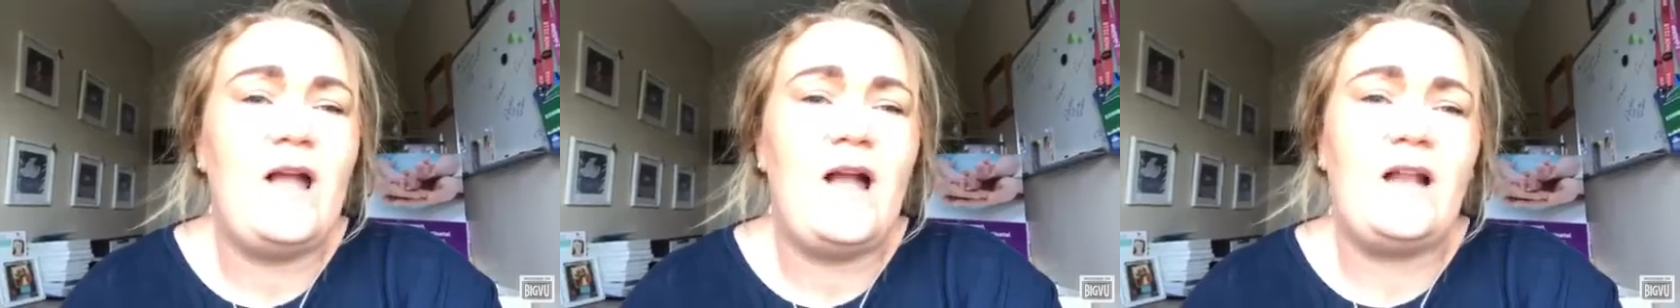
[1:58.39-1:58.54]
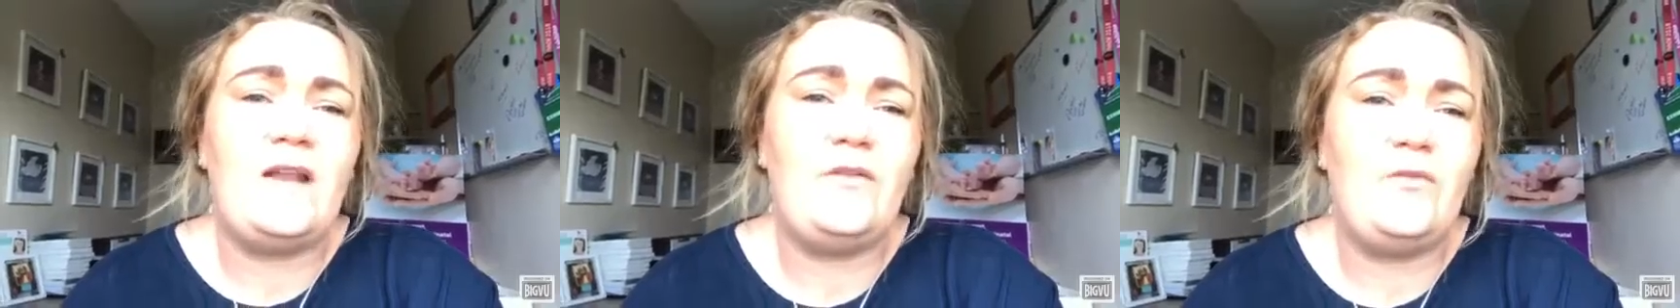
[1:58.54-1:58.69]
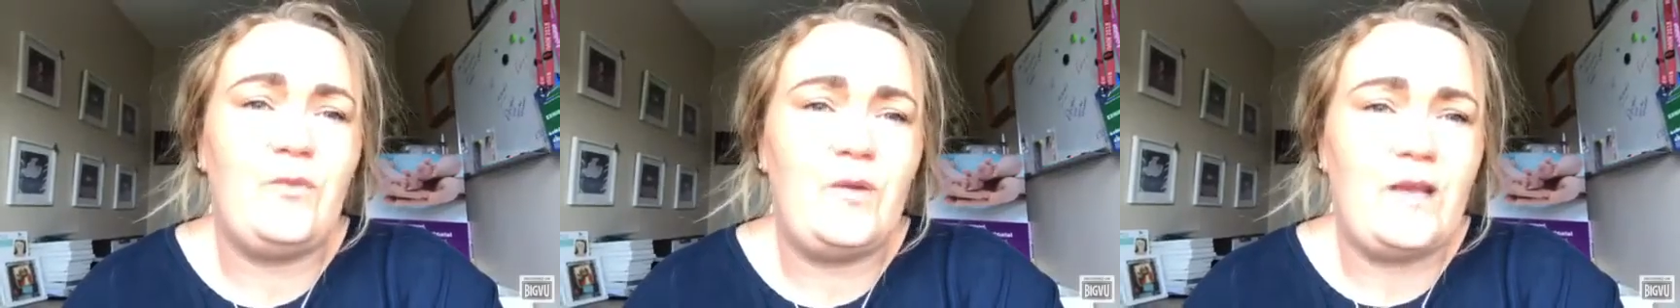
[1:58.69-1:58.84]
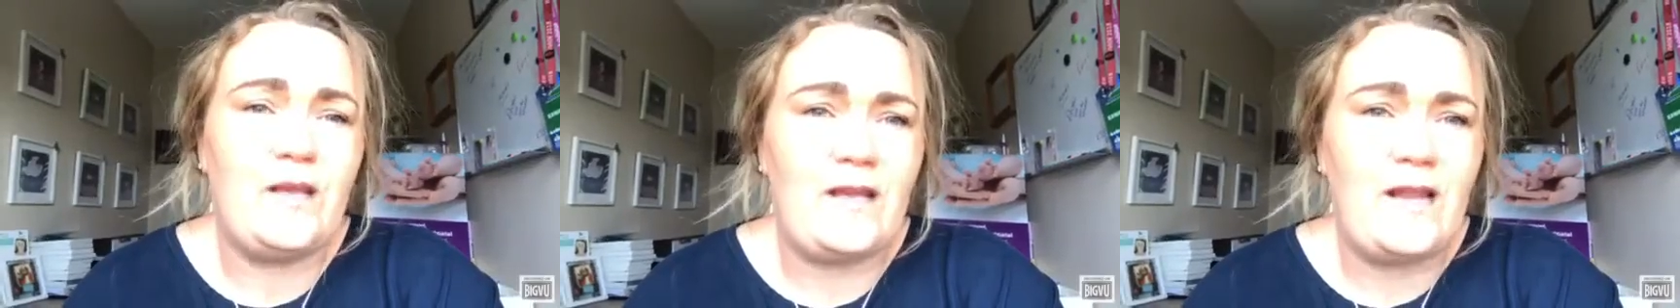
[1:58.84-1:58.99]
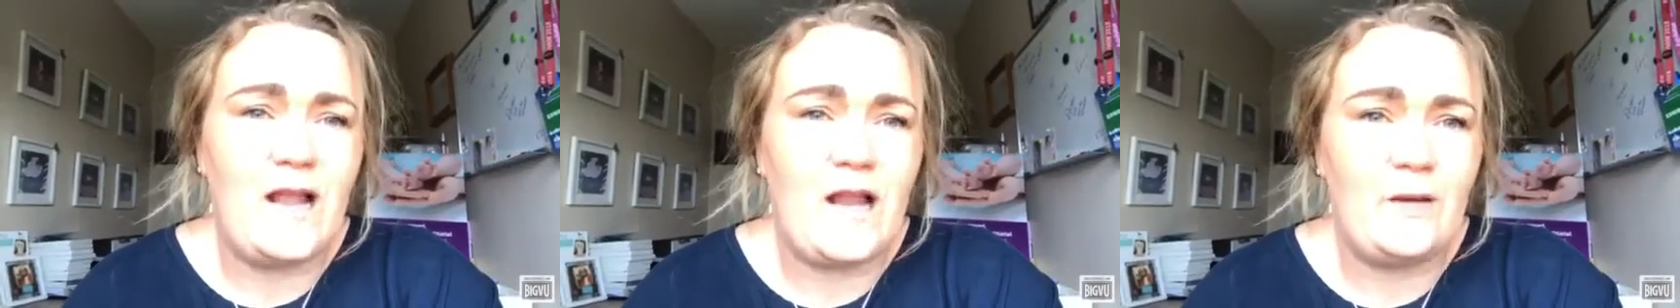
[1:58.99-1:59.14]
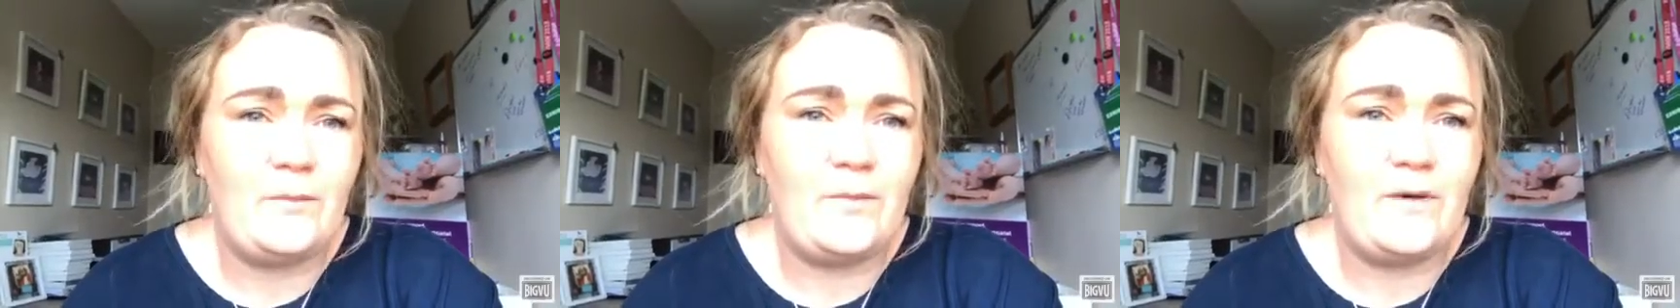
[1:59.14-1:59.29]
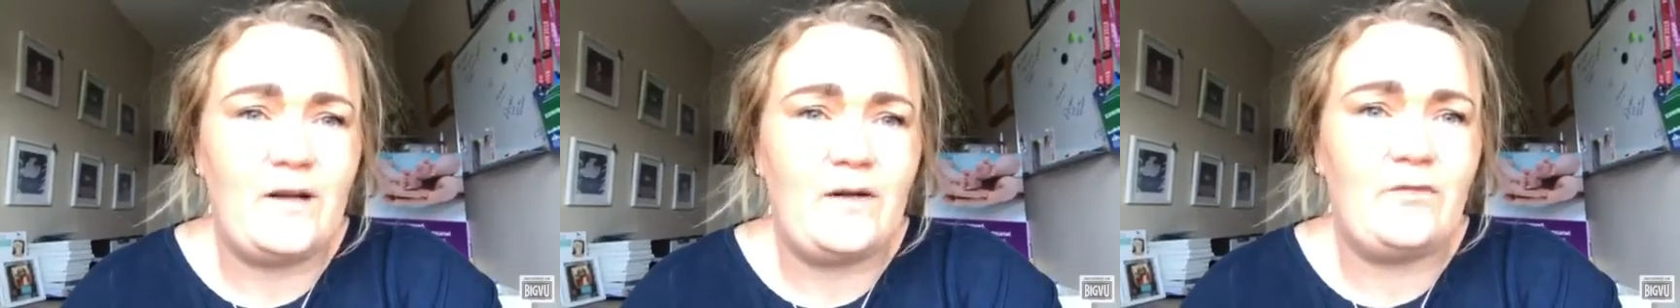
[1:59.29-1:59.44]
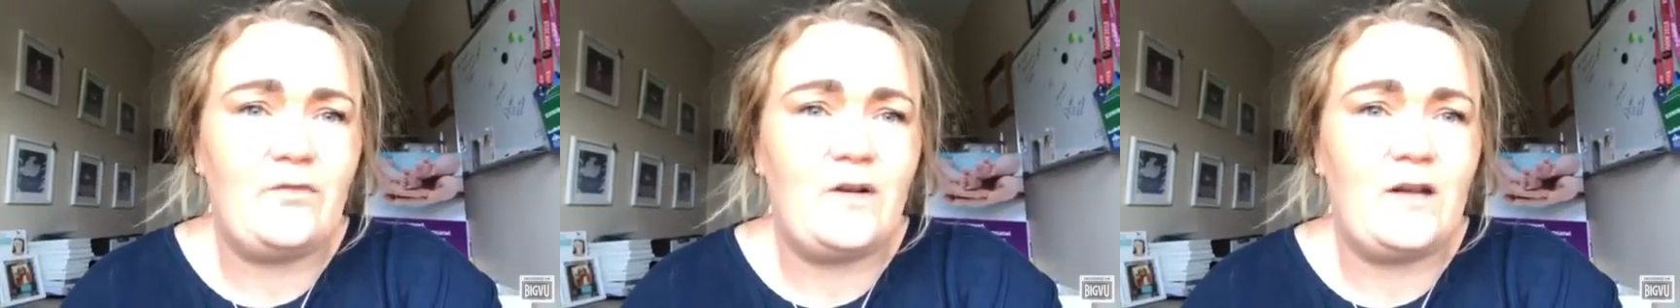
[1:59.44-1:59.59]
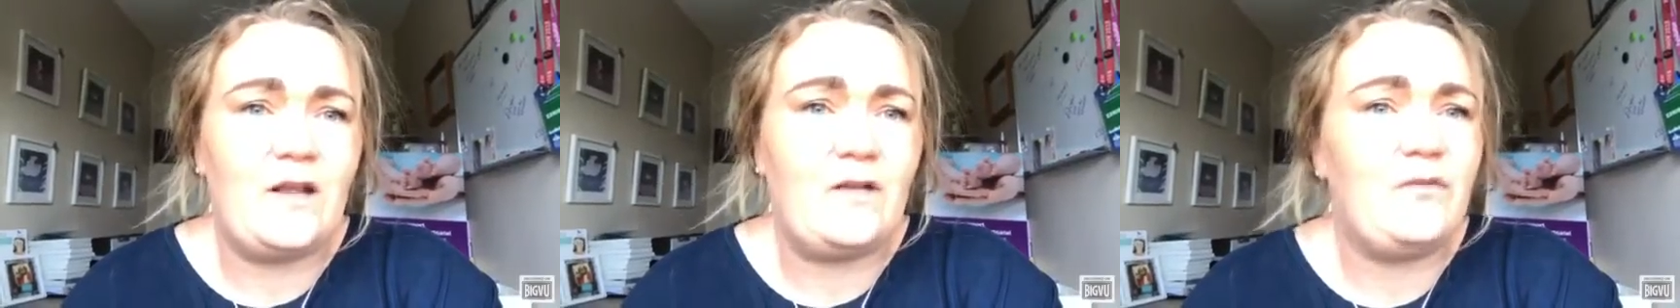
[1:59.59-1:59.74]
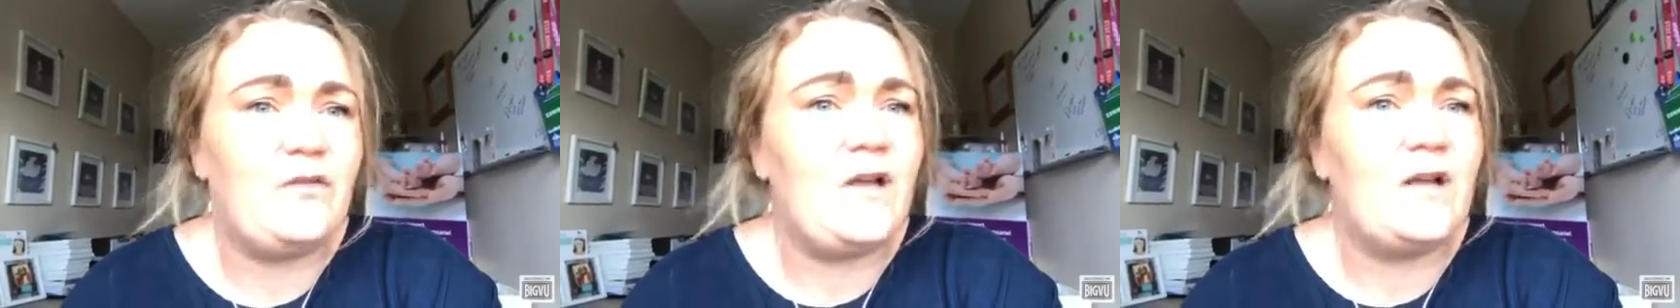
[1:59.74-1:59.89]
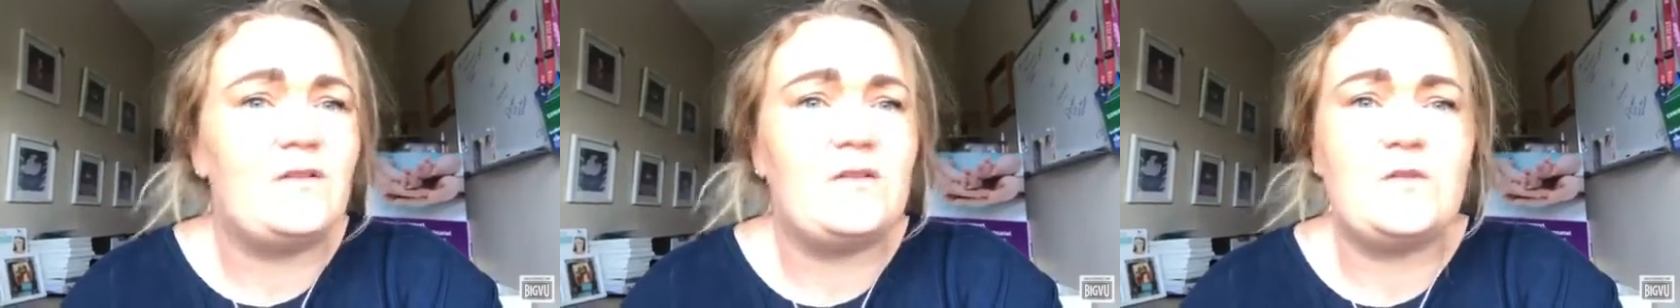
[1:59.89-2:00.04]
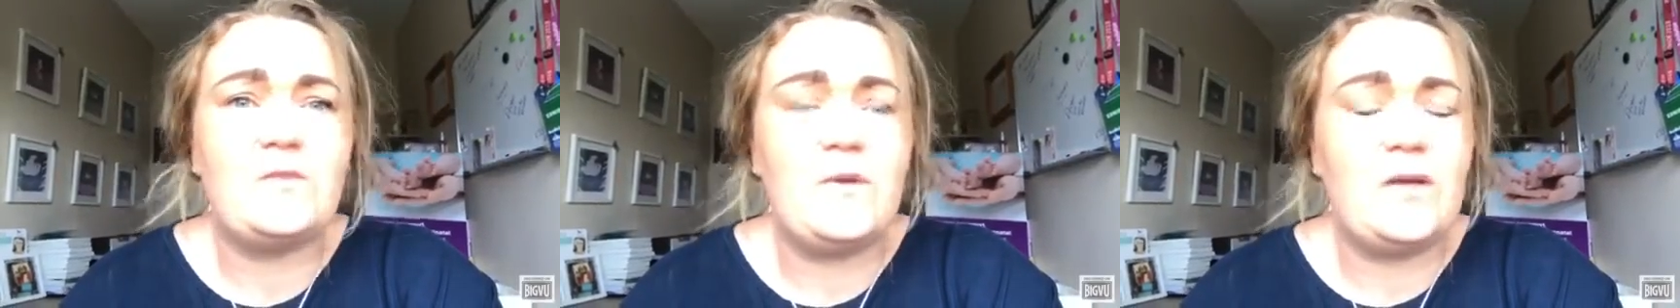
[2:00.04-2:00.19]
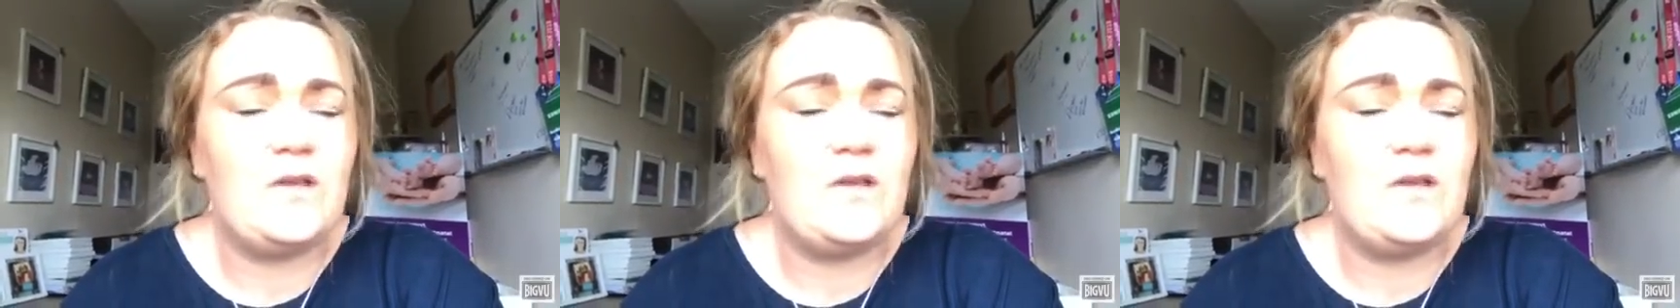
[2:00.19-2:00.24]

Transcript: And if we can help at every life counts,